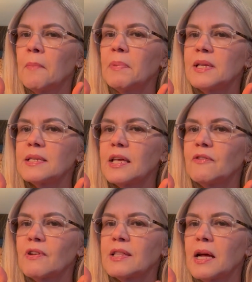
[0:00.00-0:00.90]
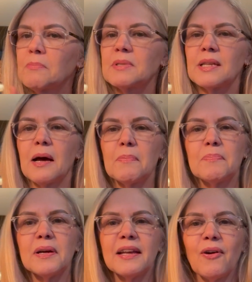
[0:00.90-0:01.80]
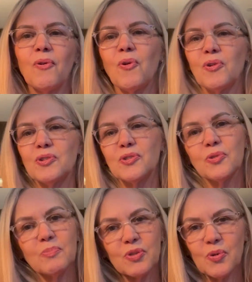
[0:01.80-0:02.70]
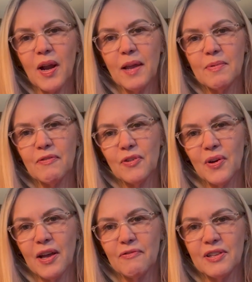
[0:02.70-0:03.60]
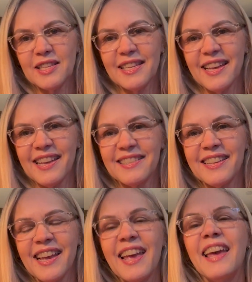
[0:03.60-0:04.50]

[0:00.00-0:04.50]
please give a thumbs up or subscribe if you haven't yet.